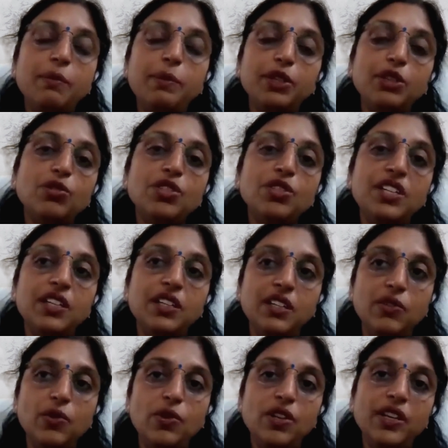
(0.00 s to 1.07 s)
play a pathogenic
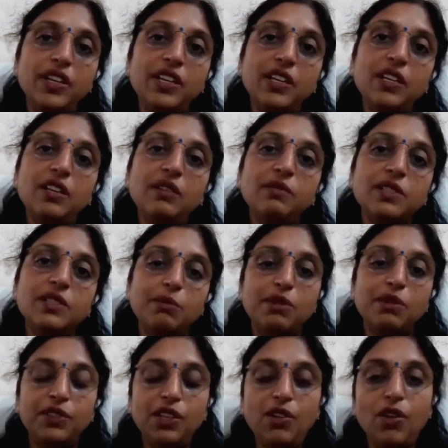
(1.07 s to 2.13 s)
role in
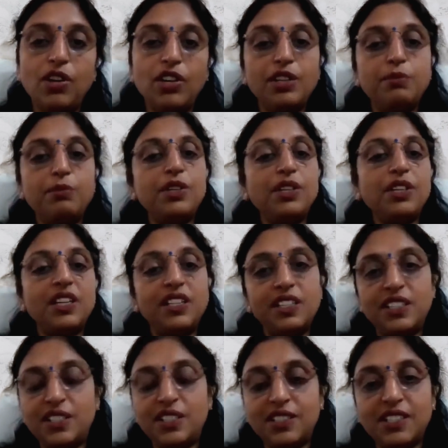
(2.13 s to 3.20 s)
some of the autoimmune
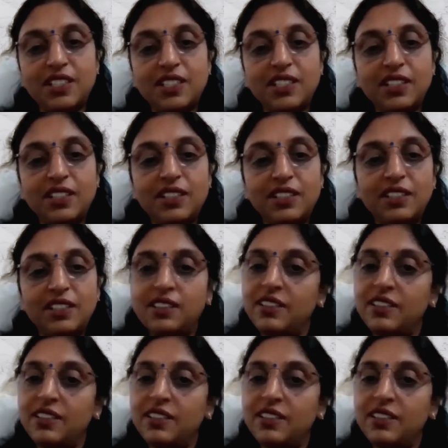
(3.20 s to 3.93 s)
conditions.